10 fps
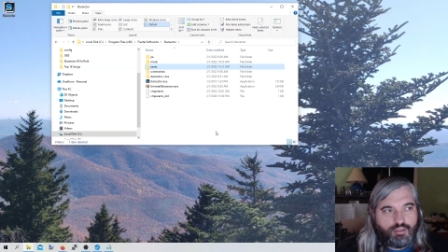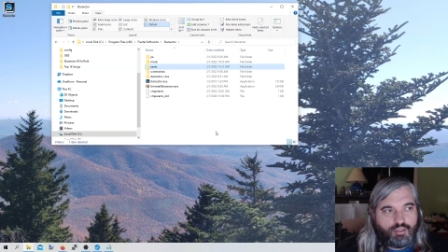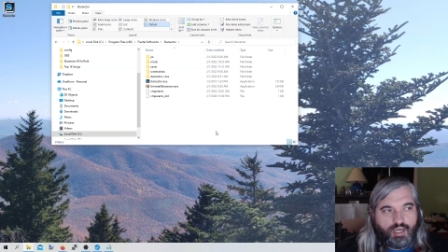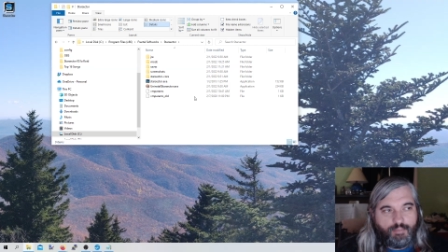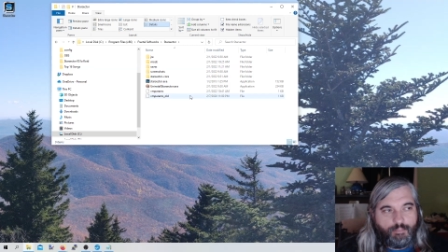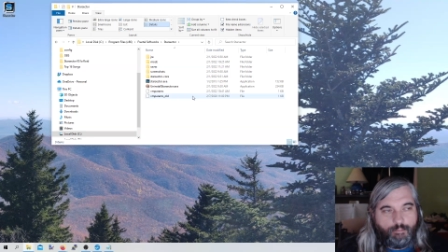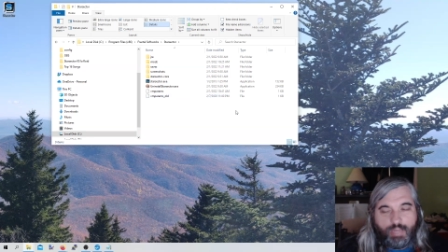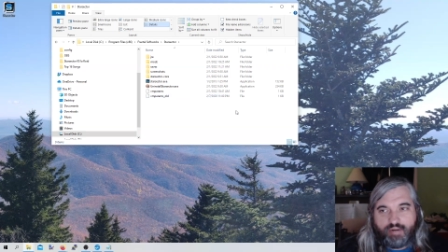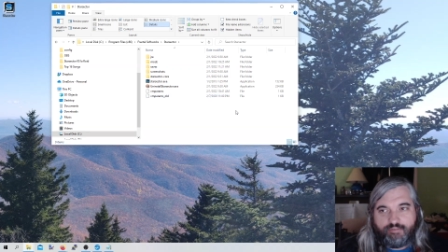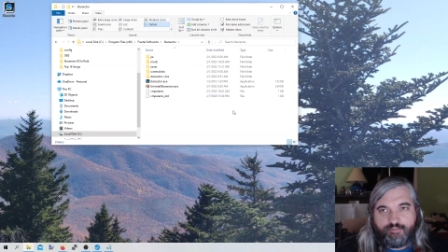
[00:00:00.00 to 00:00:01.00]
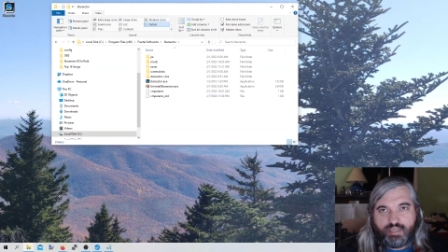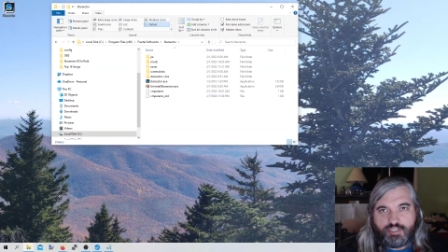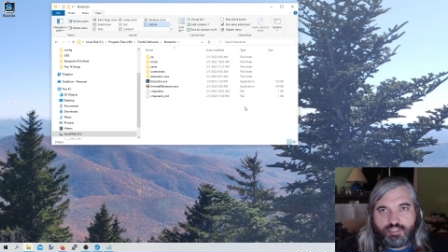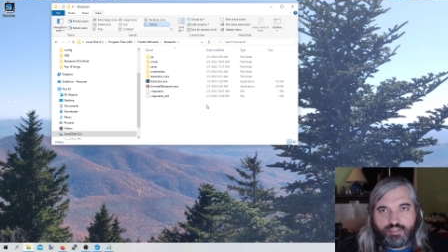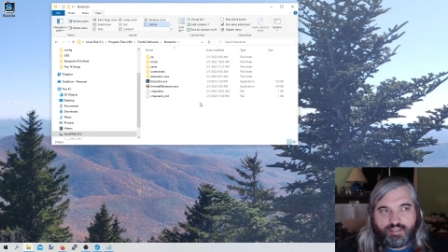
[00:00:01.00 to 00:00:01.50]
Um,
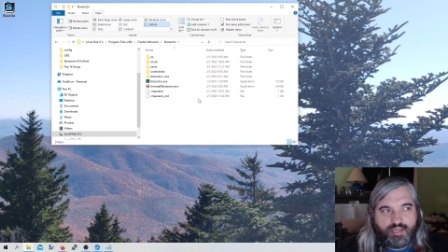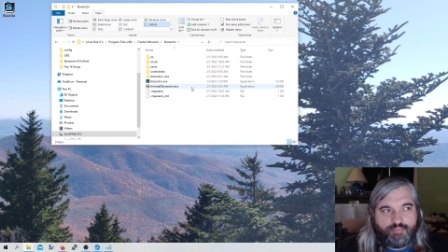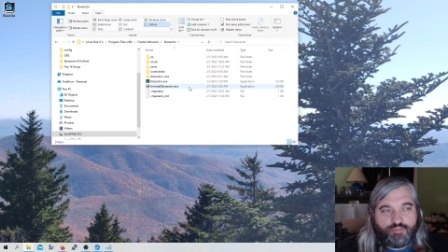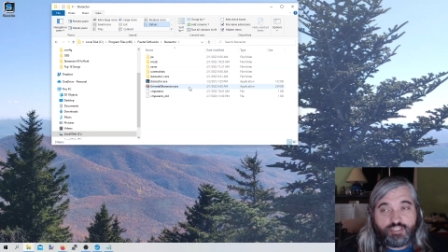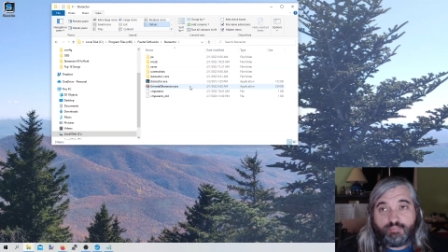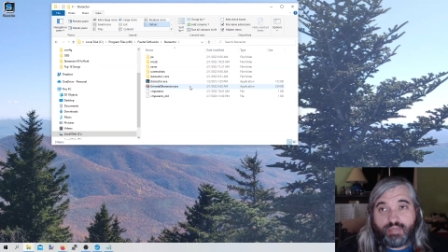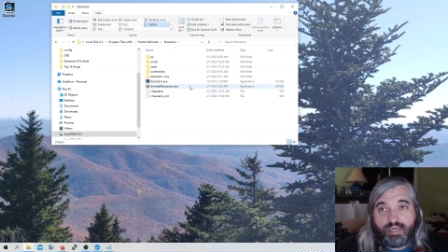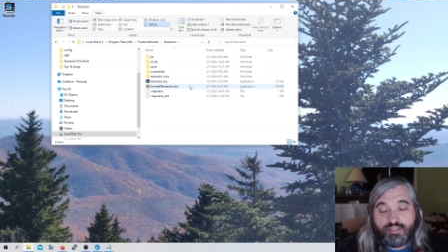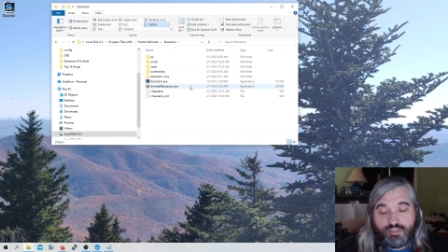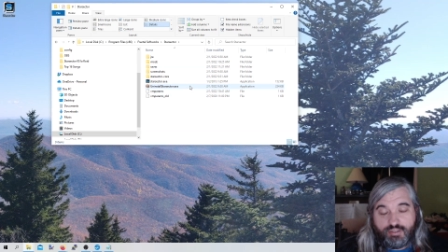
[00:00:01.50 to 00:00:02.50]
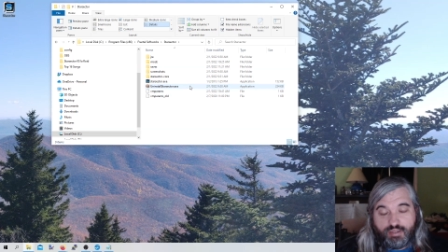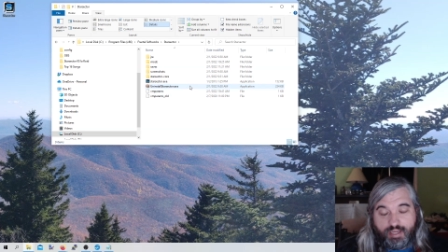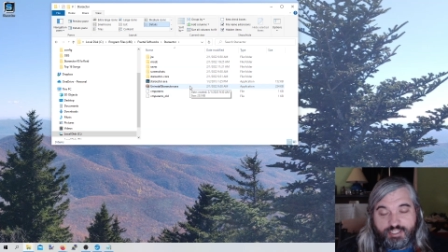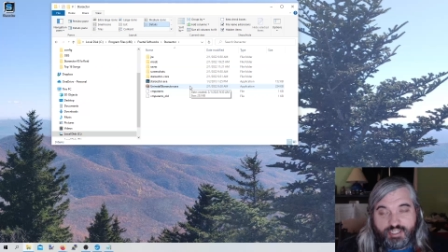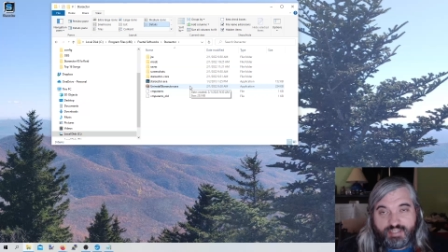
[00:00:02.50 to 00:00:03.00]
modification in the game, just by
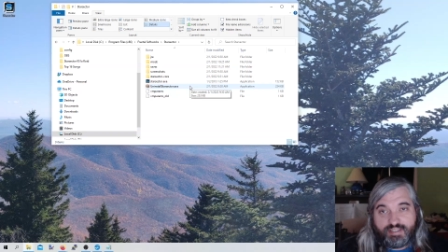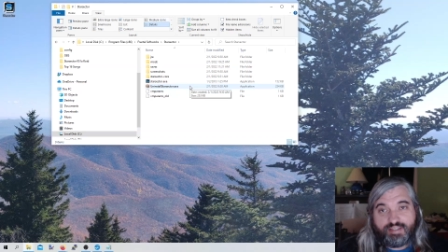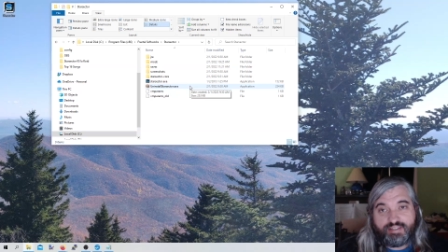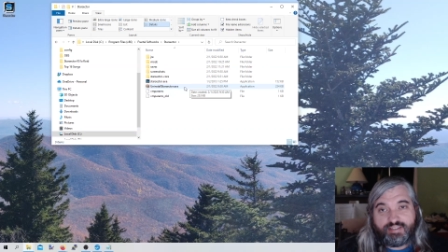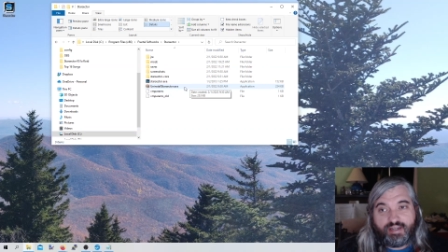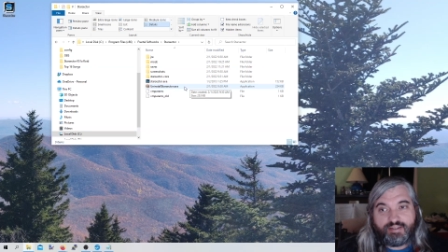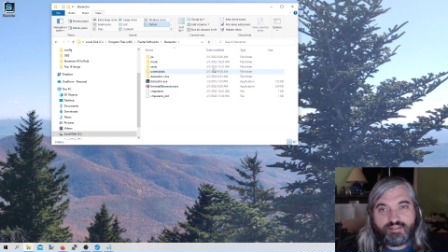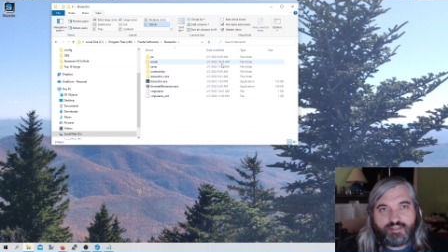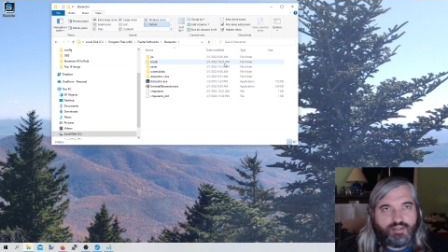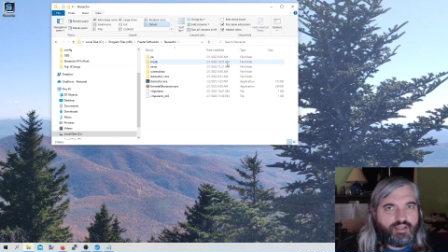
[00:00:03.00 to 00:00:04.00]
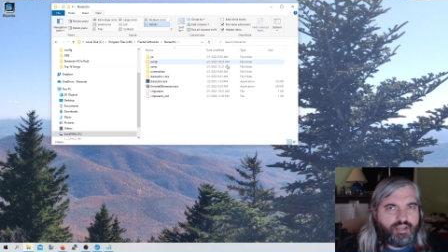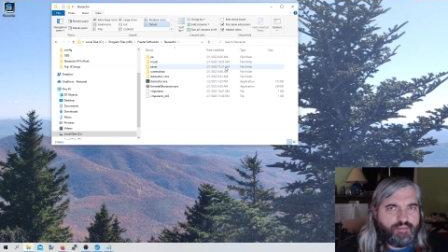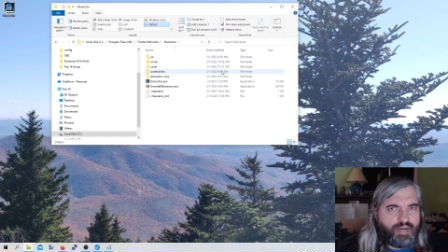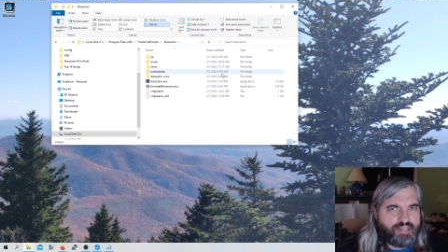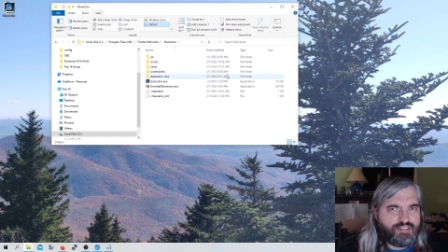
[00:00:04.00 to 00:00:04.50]
adjusting the settings
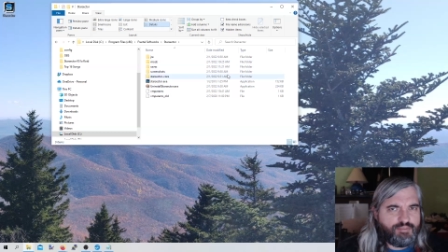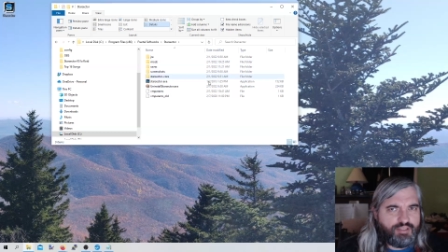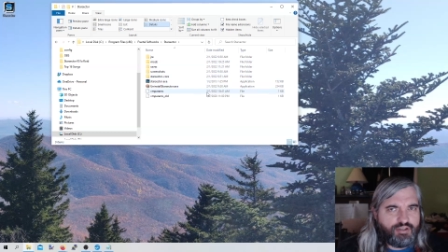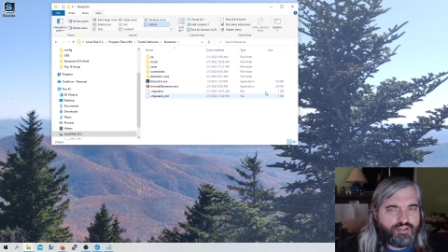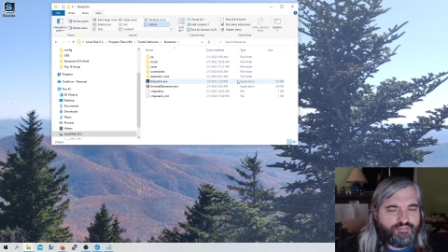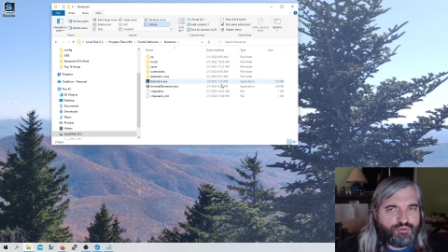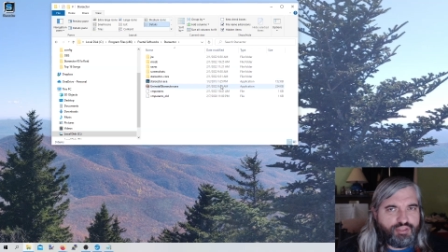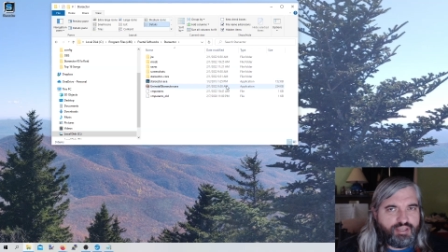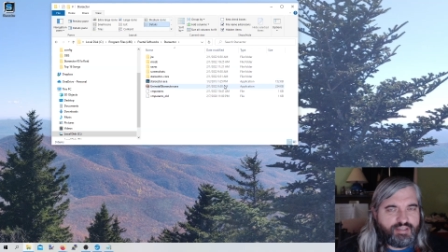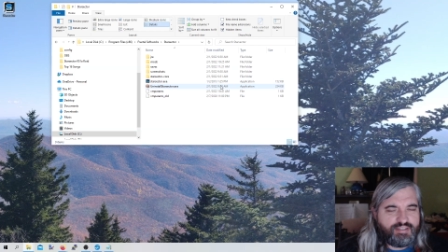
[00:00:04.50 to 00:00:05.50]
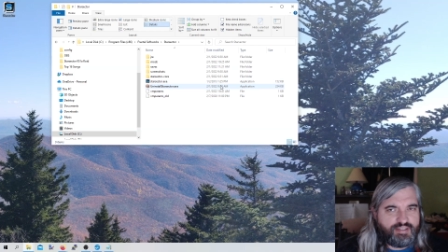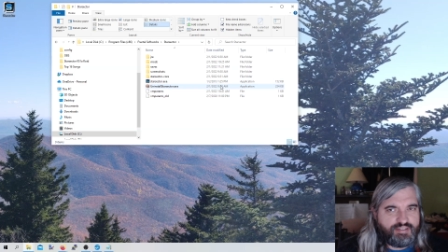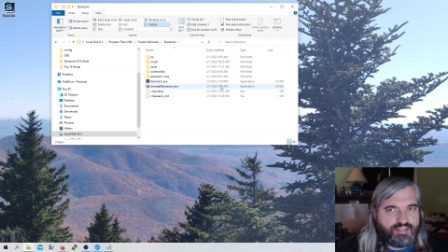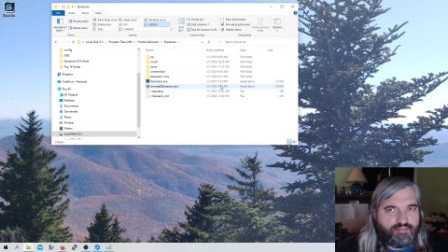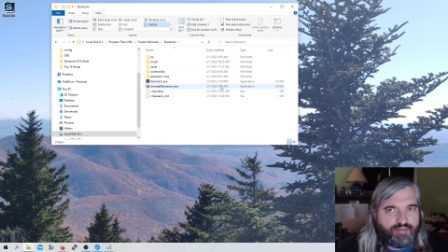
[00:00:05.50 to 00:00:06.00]
and possibly looking for things in the
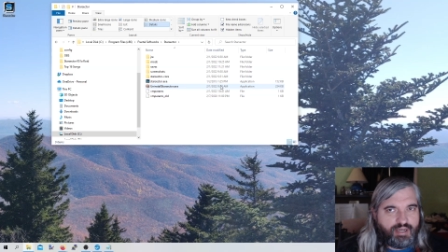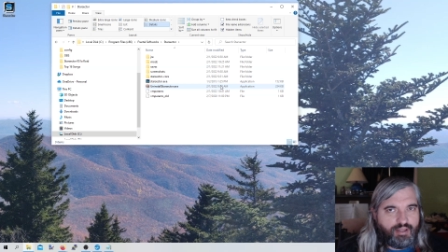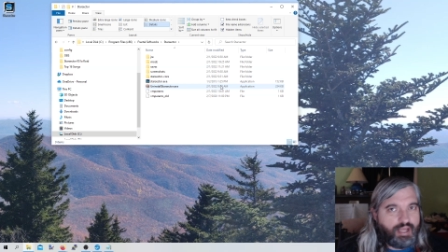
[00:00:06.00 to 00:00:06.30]
save file.